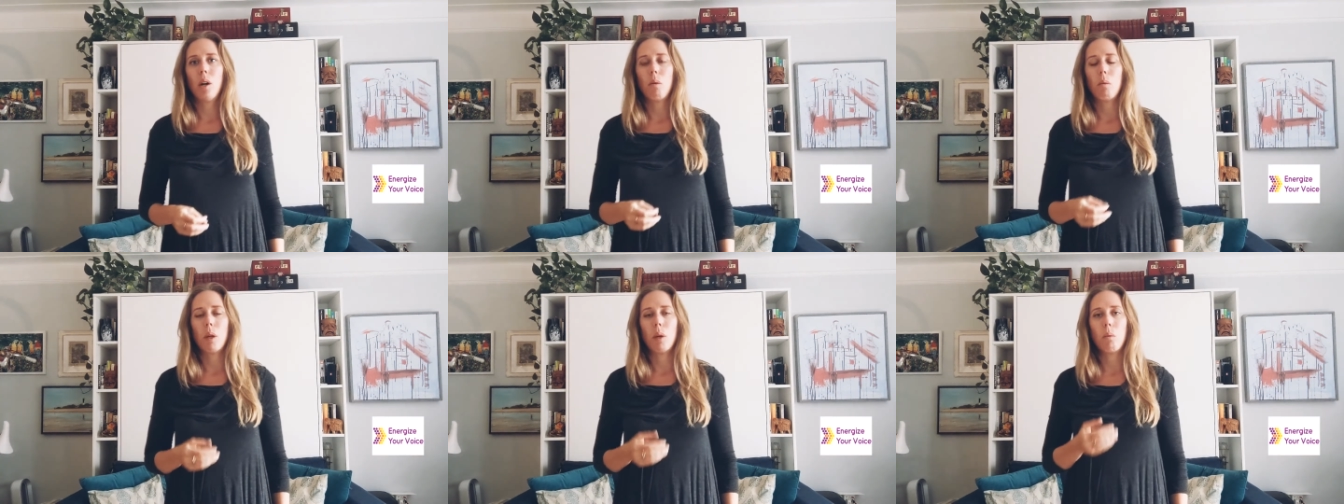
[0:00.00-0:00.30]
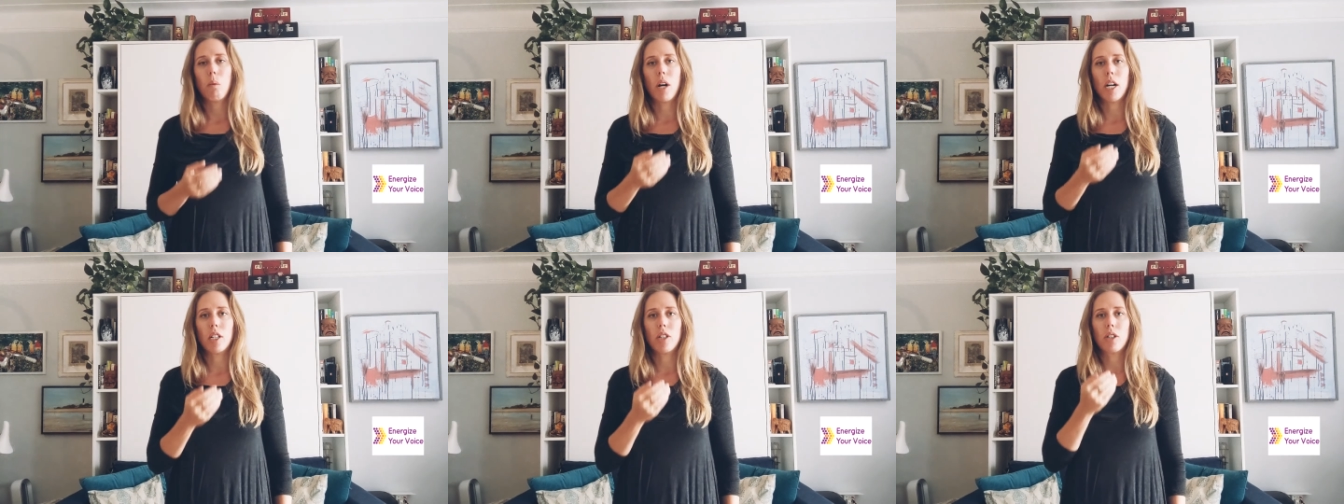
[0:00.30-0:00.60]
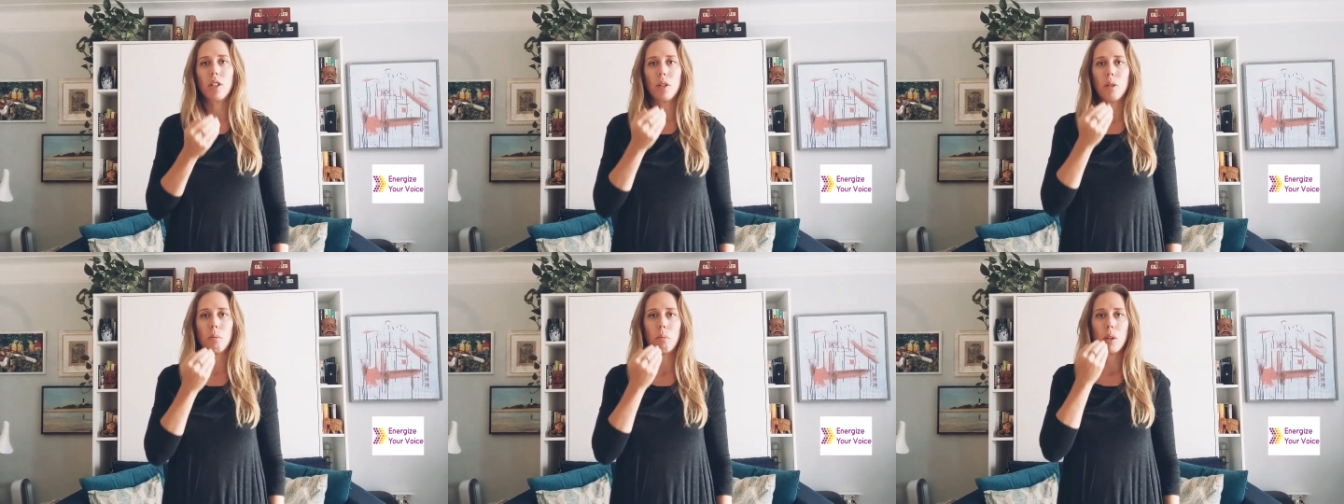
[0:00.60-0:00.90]
we want
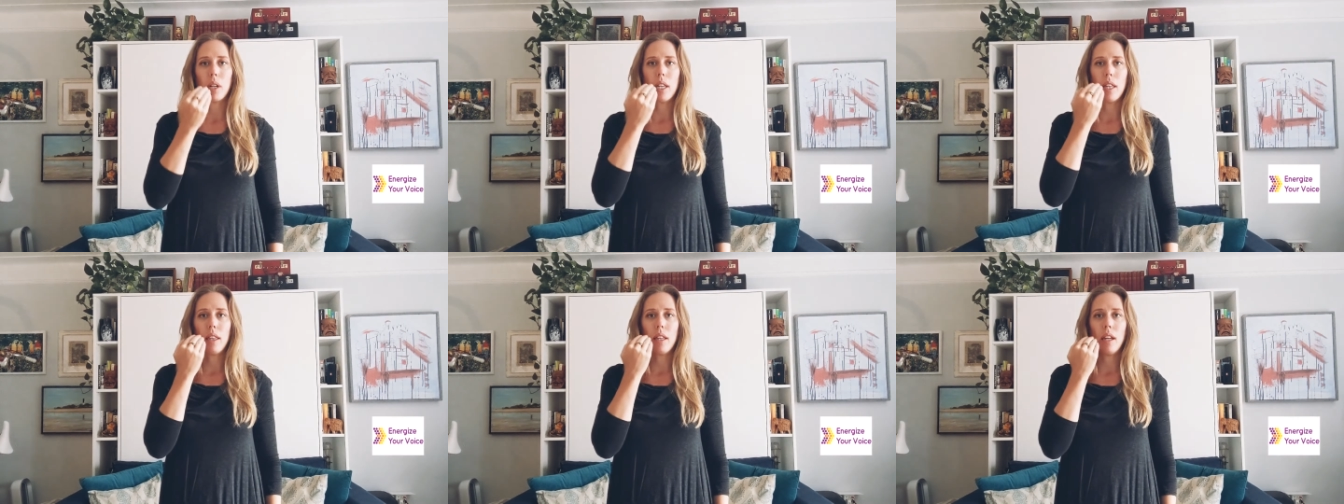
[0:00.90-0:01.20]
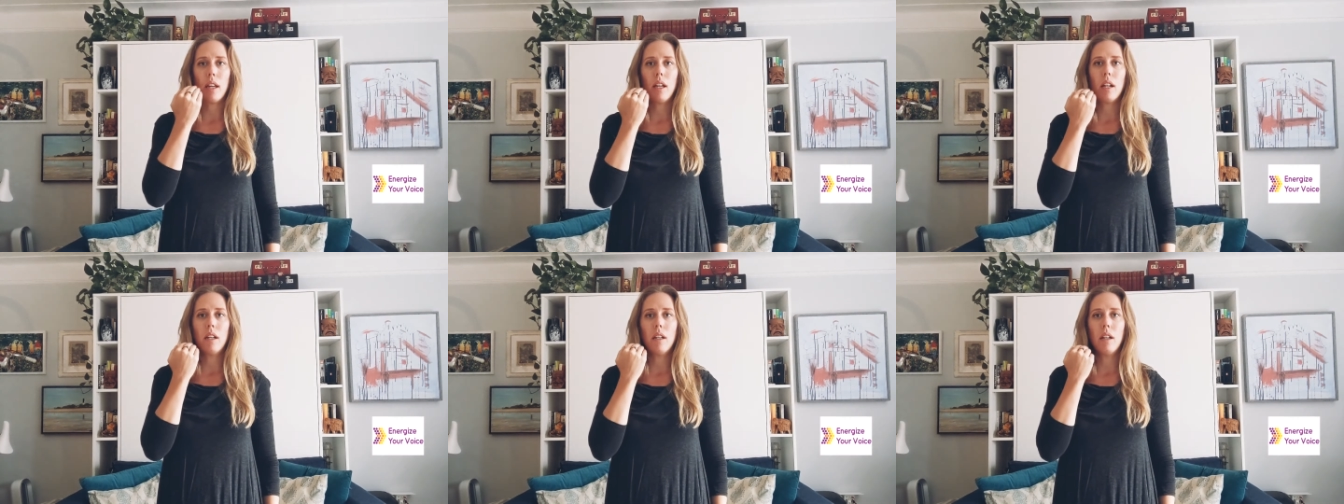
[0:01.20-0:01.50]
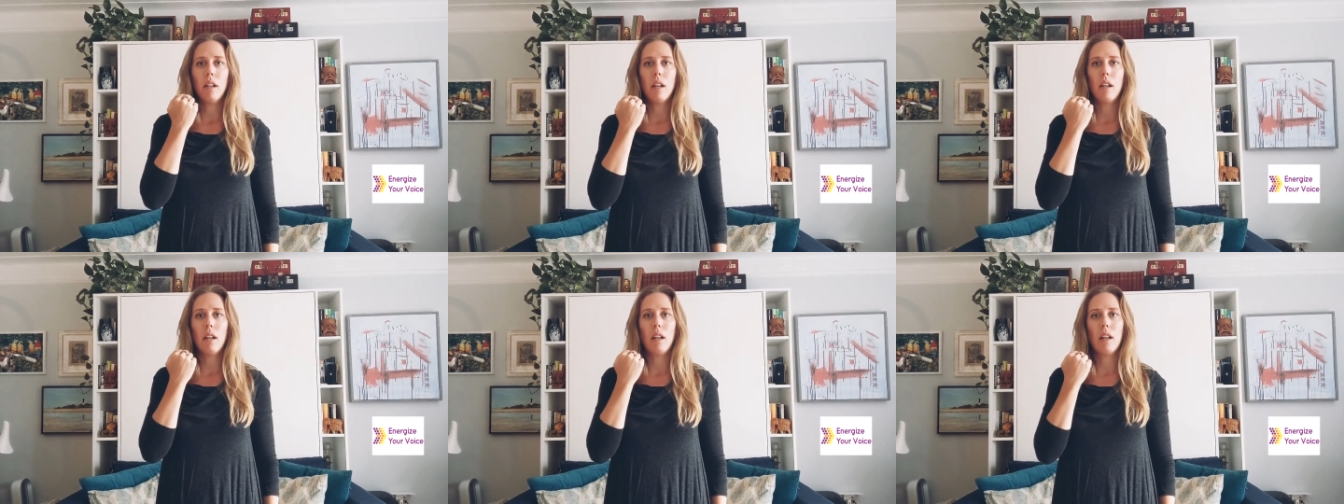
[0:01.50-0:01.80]
to breathe in
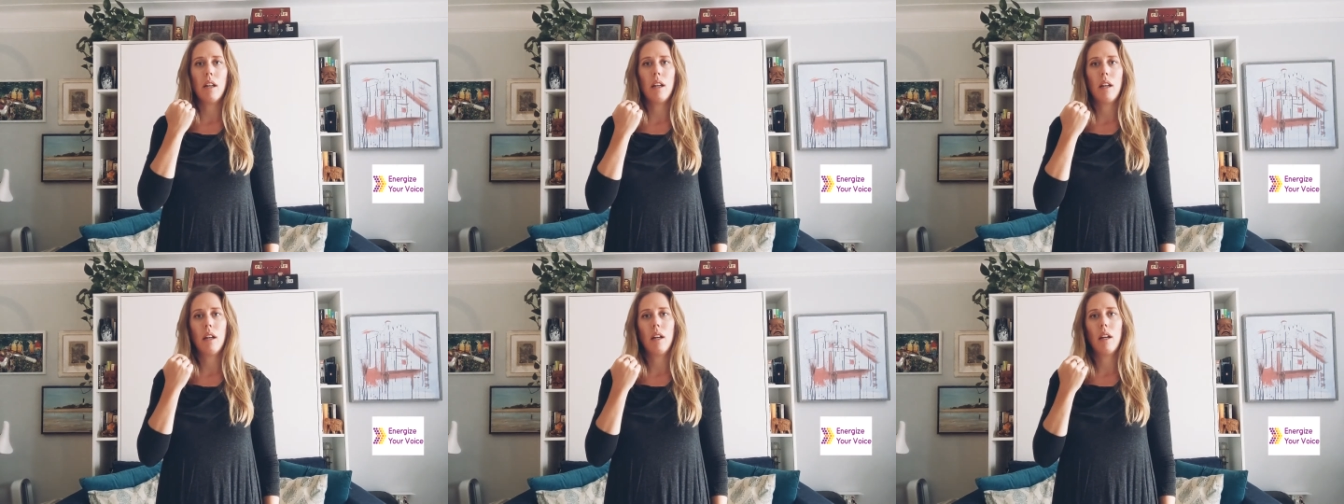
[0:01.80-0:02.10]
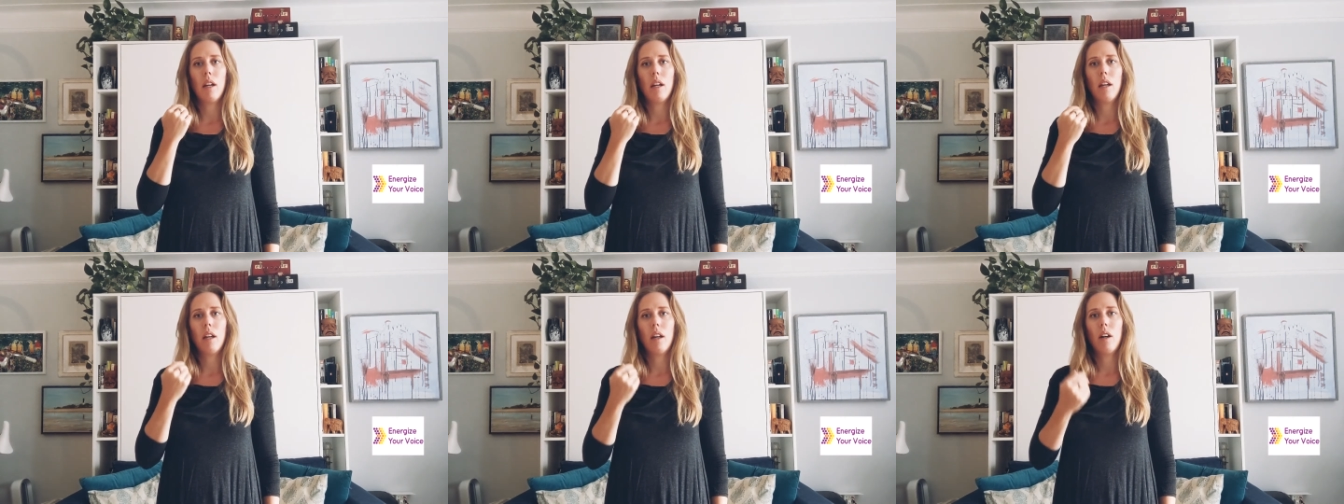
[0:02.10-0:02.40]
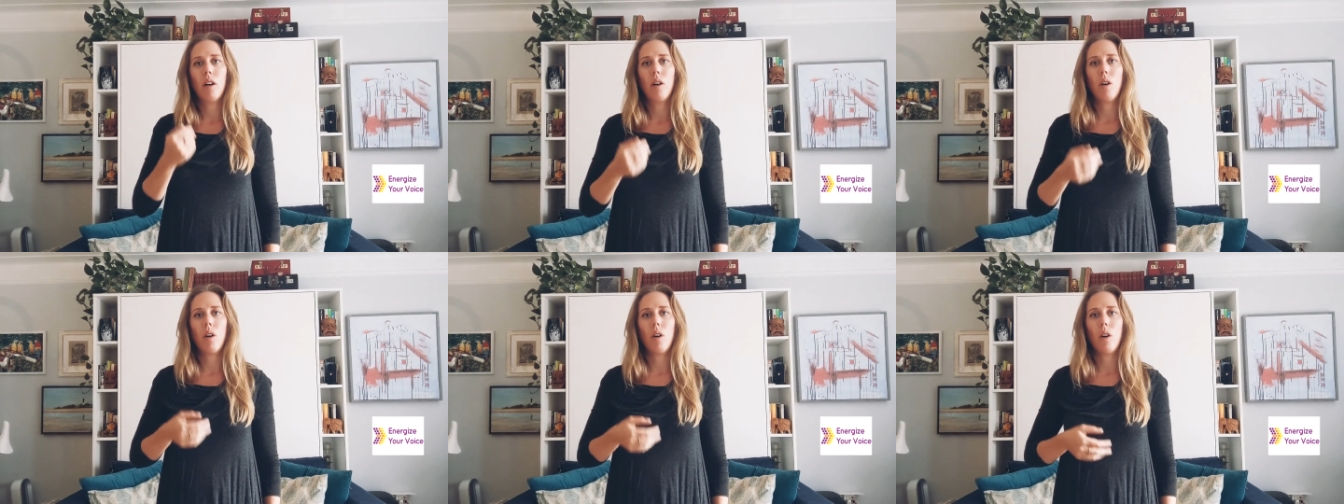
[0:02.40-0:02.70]

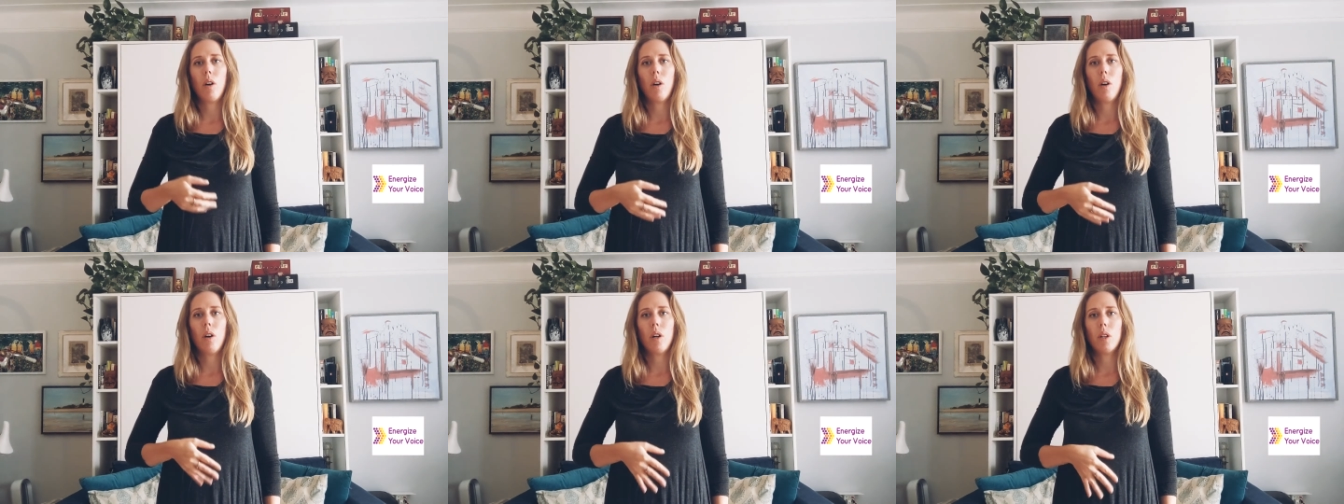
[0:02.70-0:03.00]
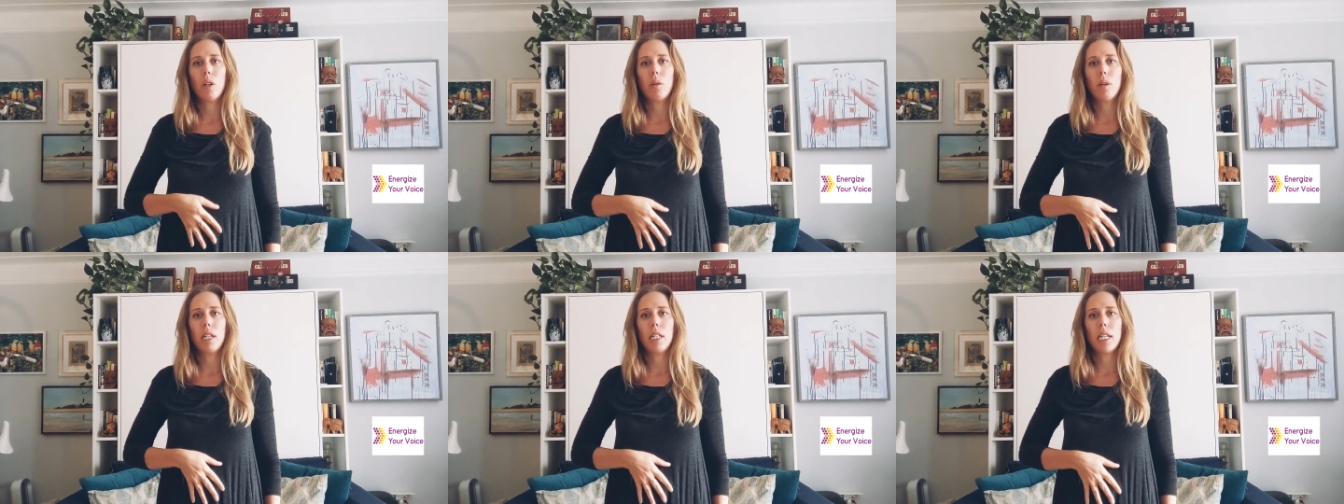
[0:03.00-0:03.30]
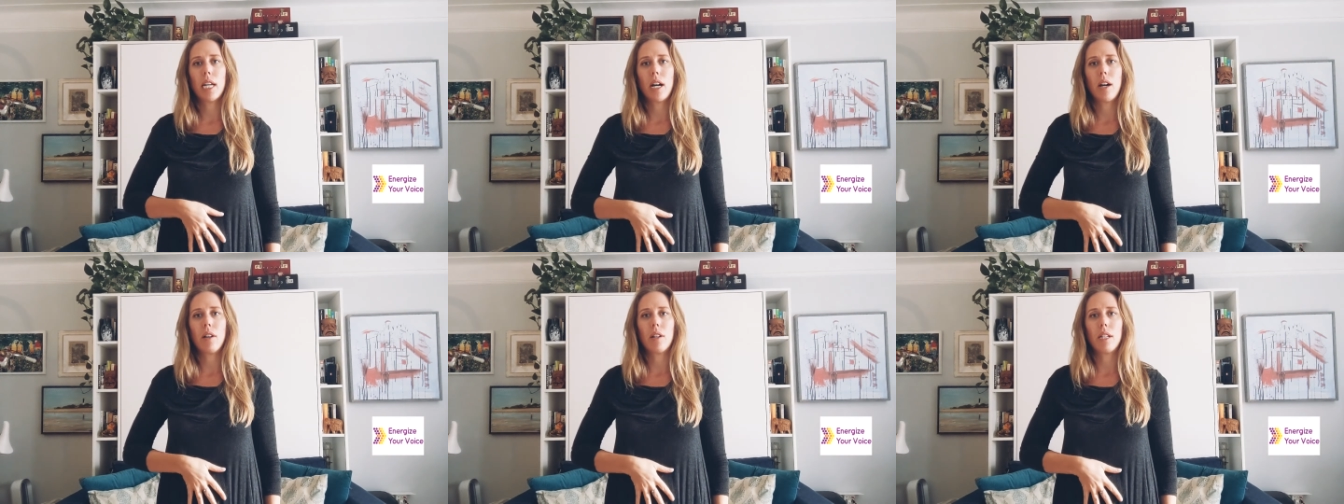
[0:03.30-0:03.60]
all the way
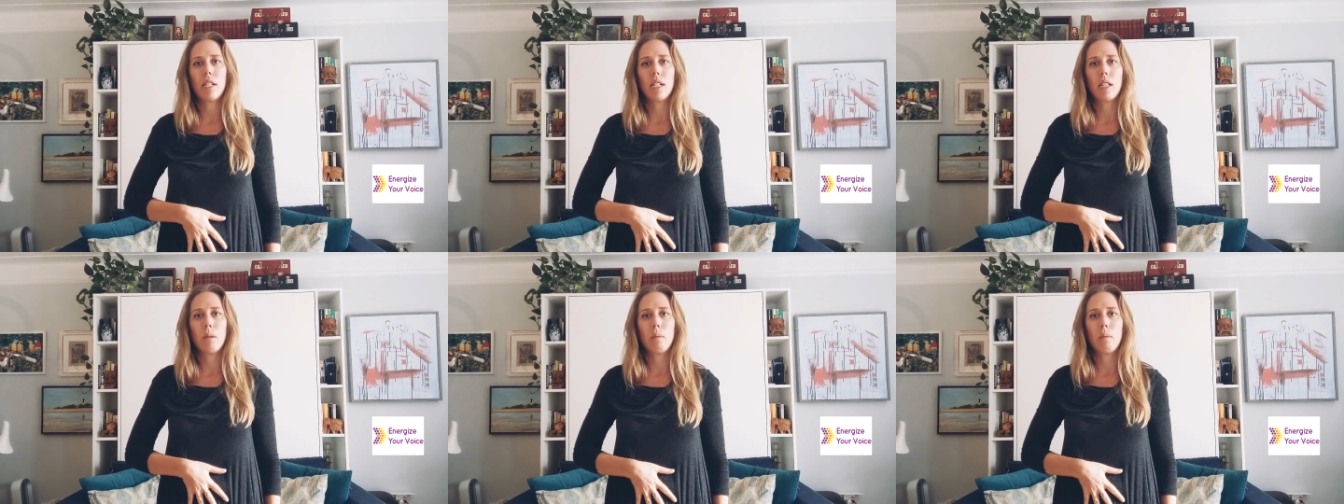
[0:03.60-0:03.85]
down